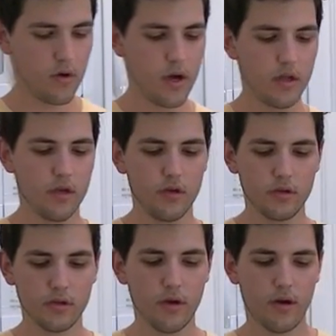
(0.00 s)
What I
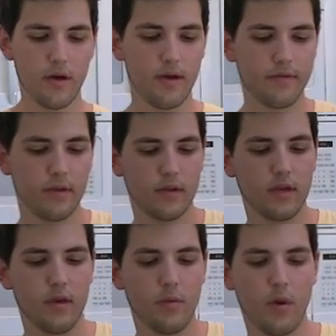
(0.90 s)
do so I don't have
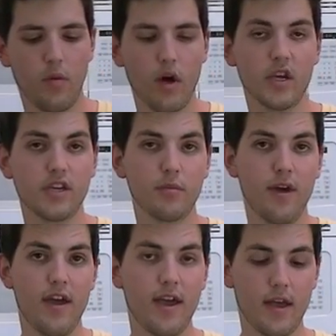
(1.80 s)
to keep on
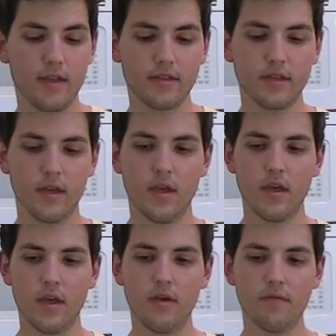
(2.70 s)
washing my hands,
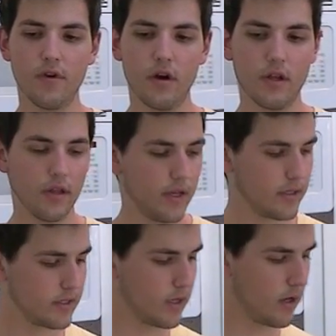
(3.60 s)
invert it like